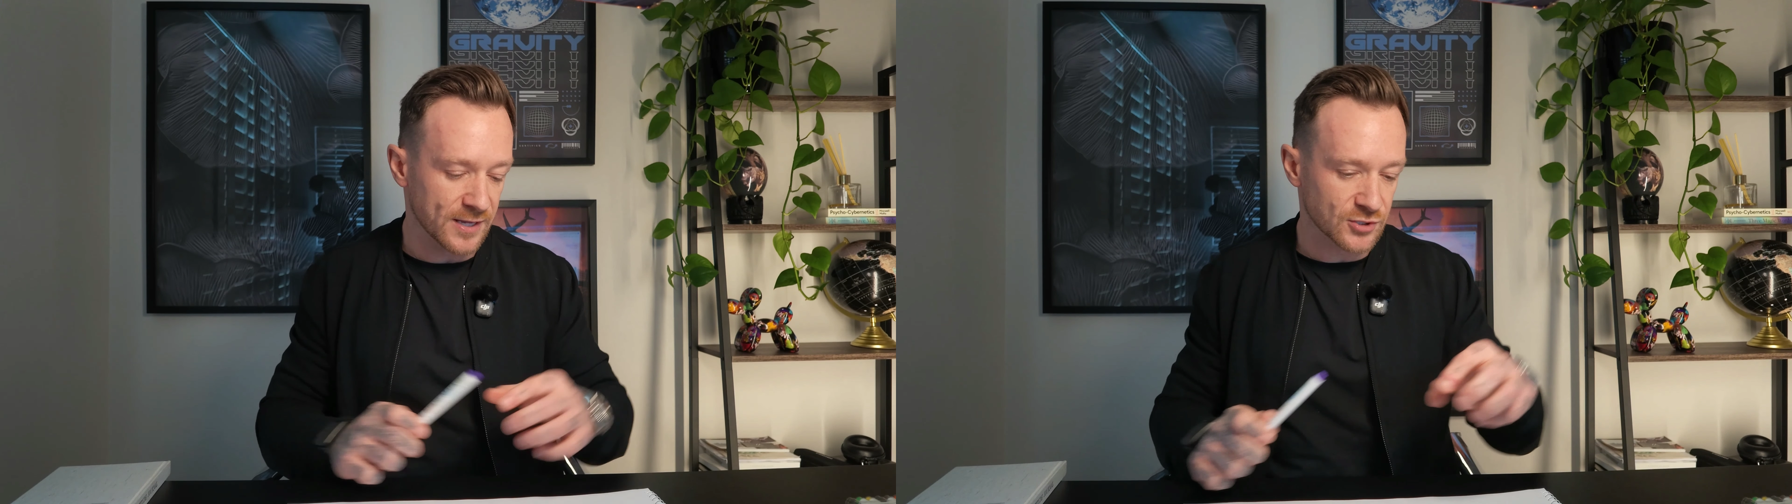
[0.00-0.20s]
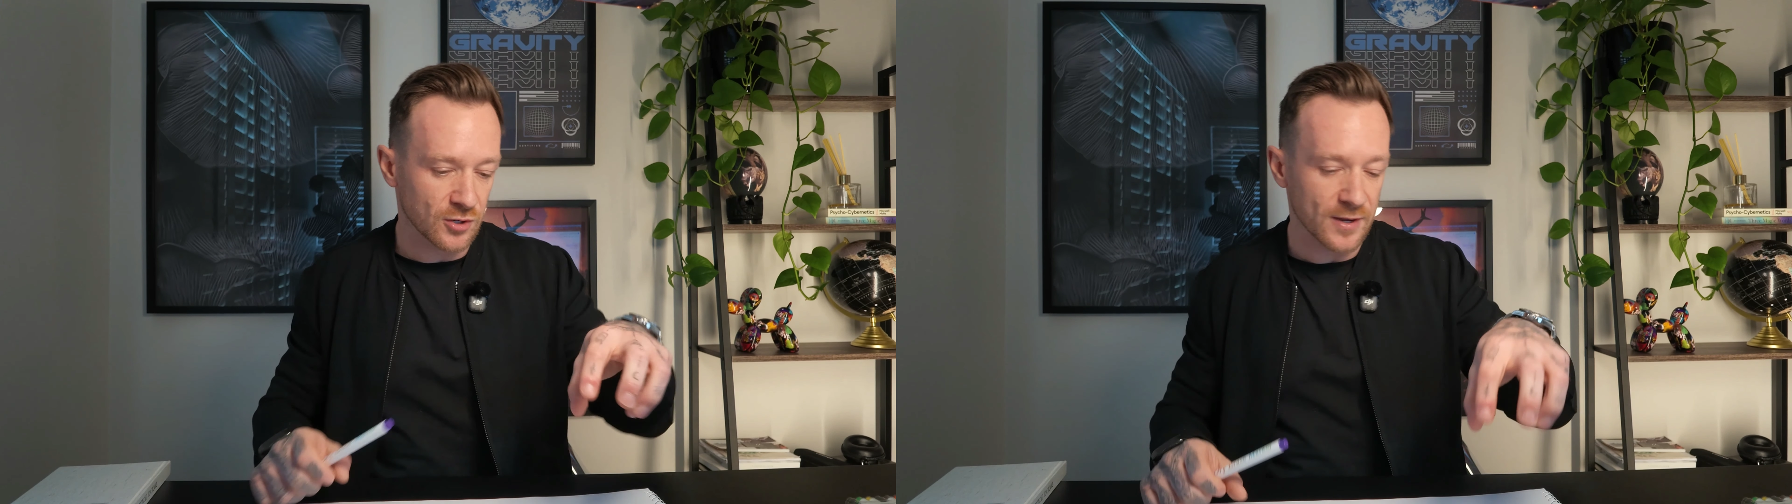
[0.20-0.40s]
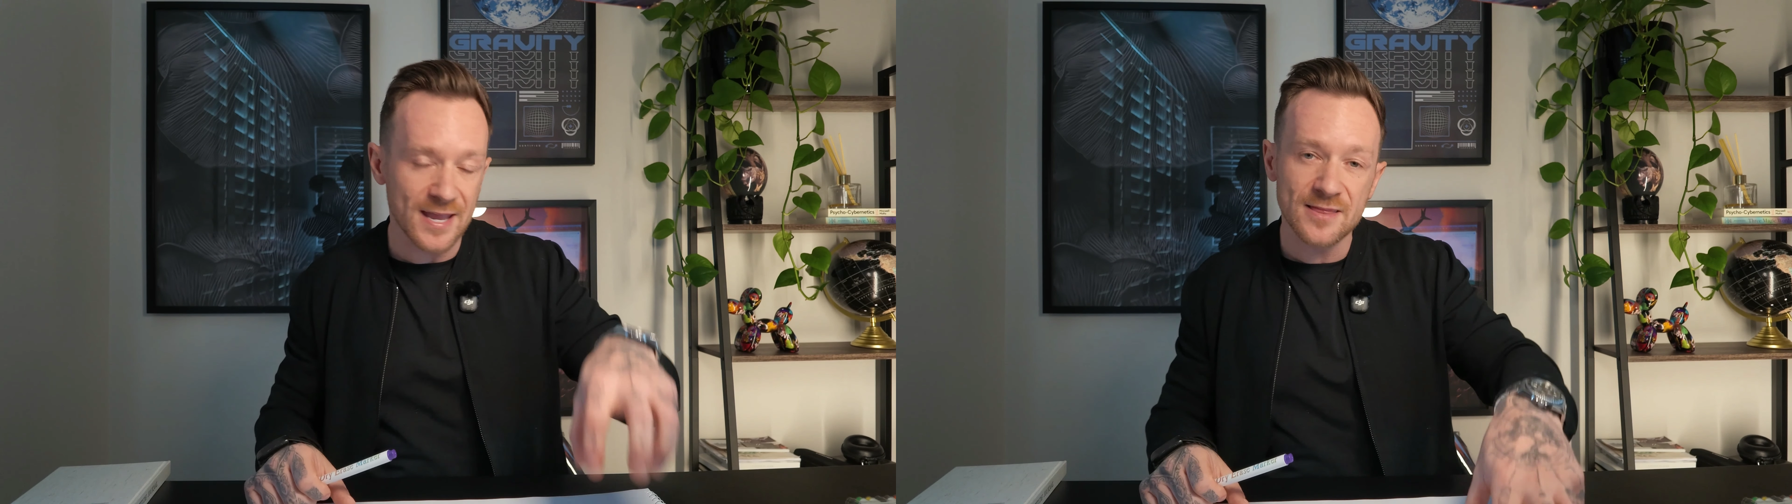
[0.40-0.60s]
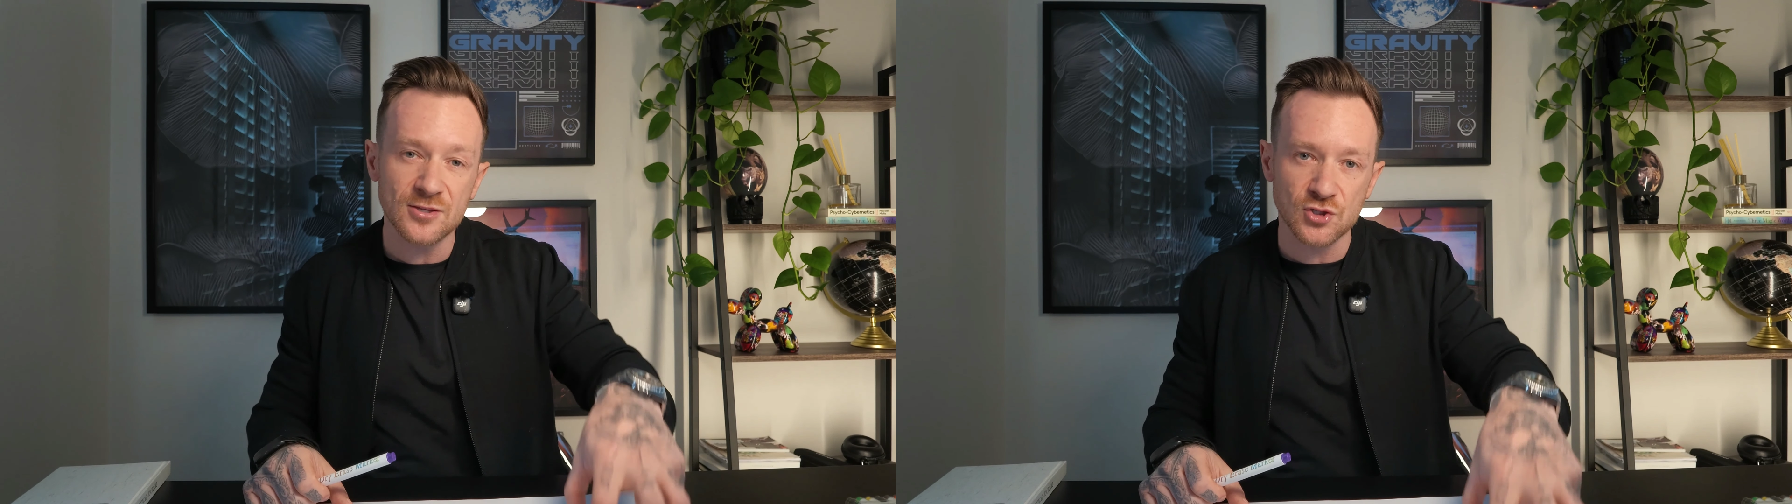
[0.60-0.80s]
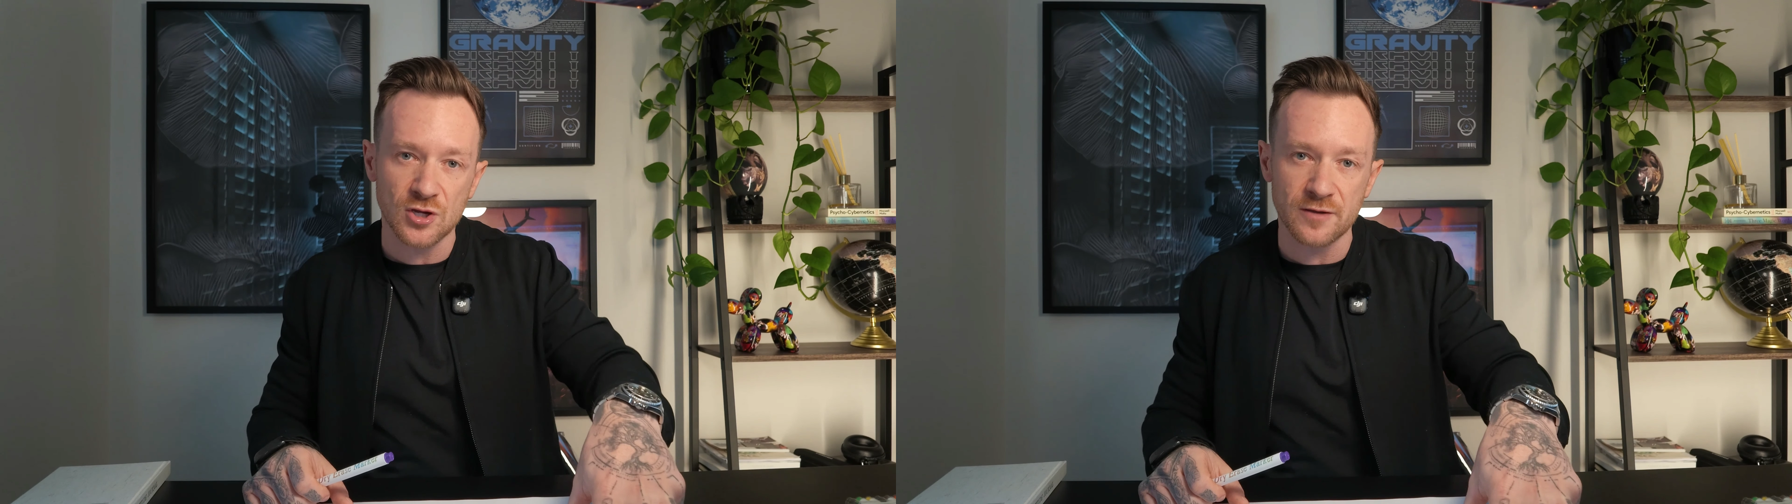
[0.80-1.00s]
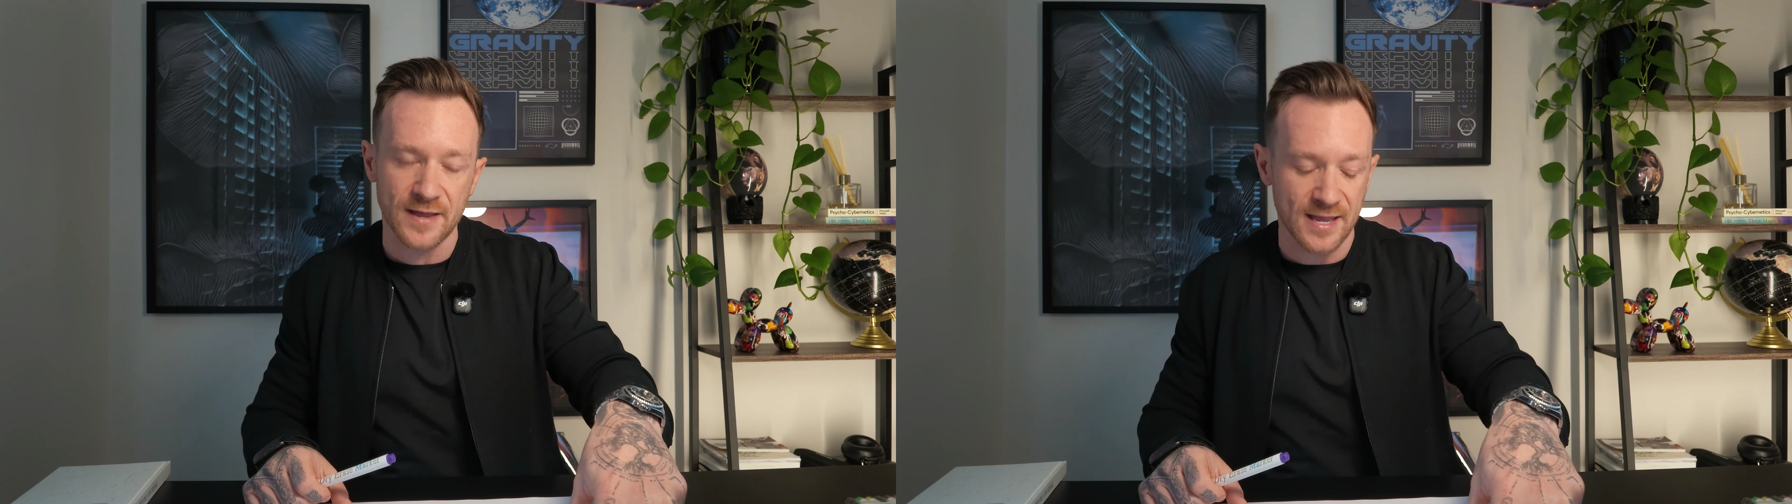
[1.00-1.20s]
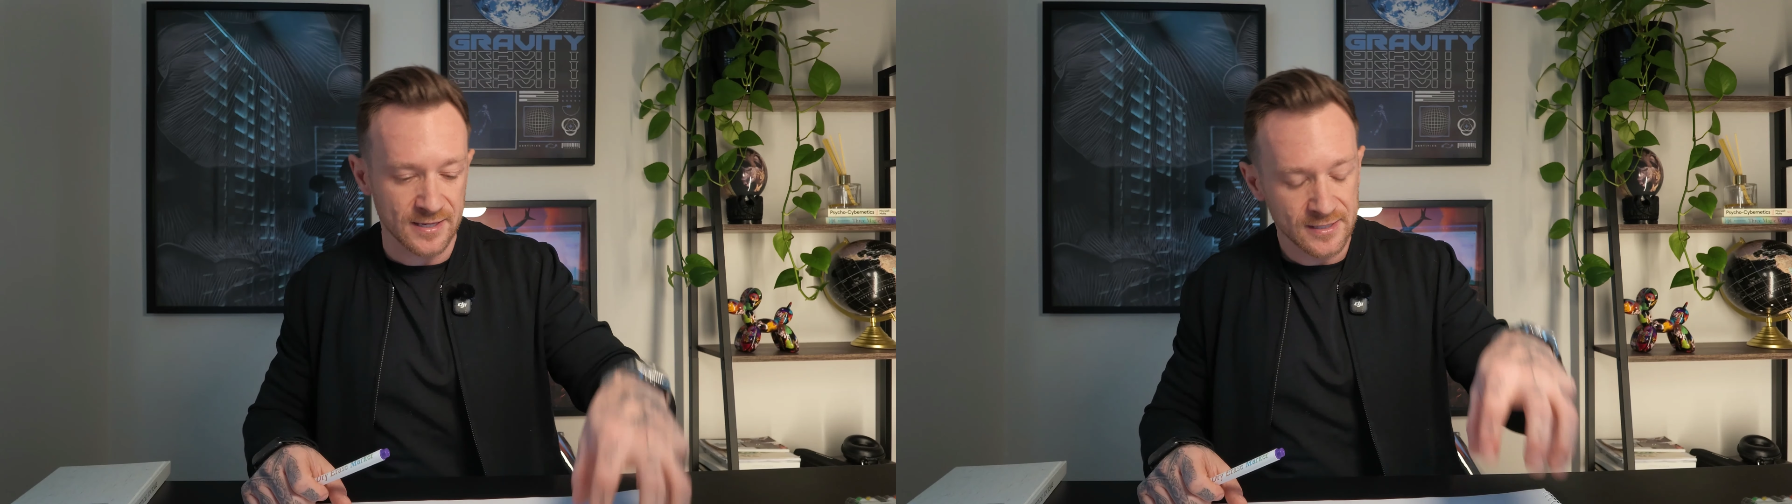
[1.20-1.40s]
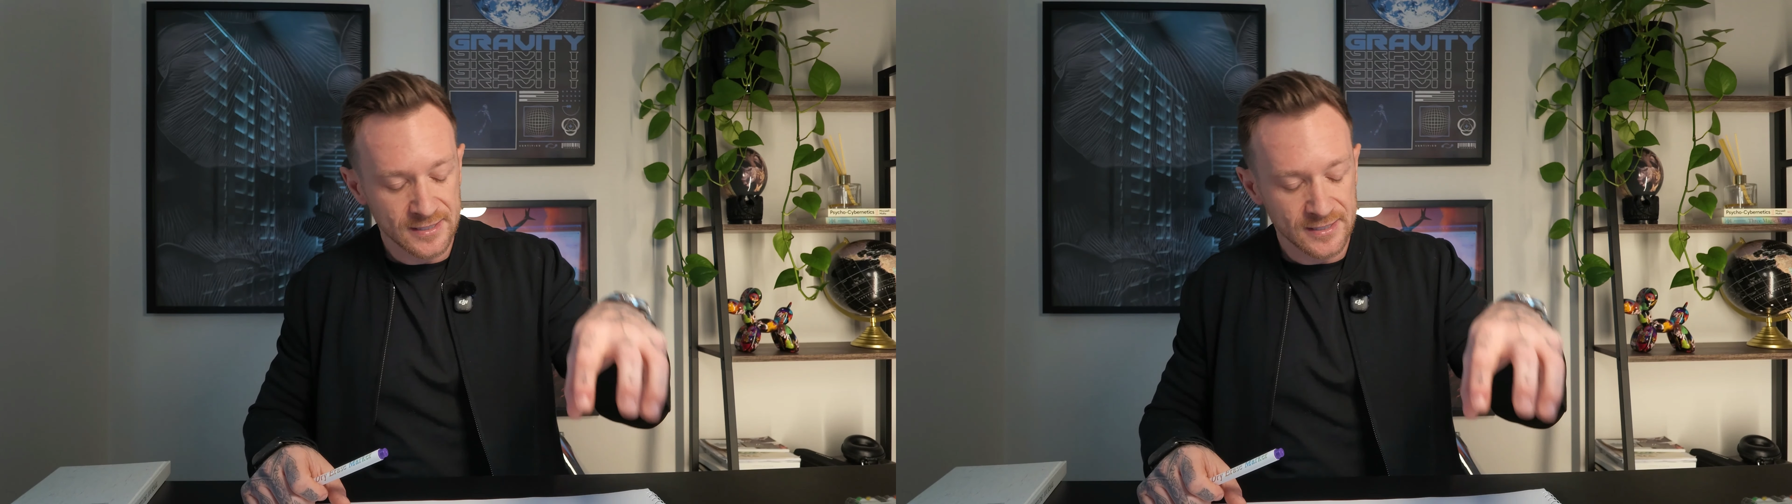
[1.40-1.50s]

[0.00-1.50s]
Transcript: So in the survey,